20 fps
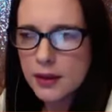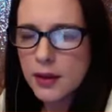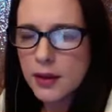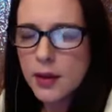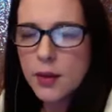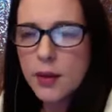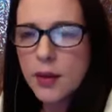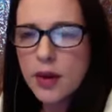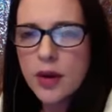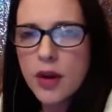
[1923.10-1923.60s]

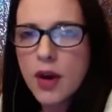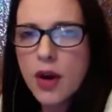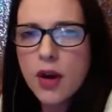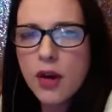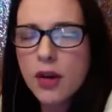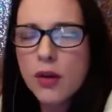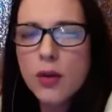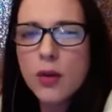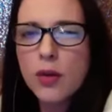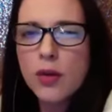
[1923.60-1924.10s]
We are a
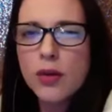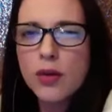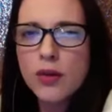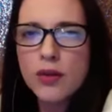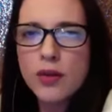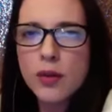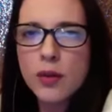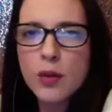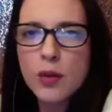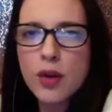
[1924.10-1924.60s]
corner of
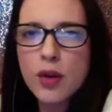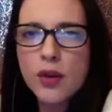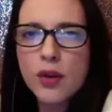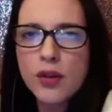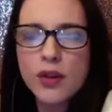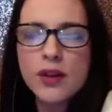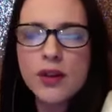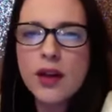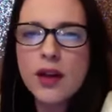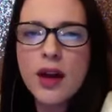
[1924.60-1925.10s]
the world
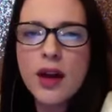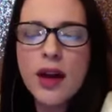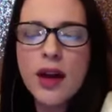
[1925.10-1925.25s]
that not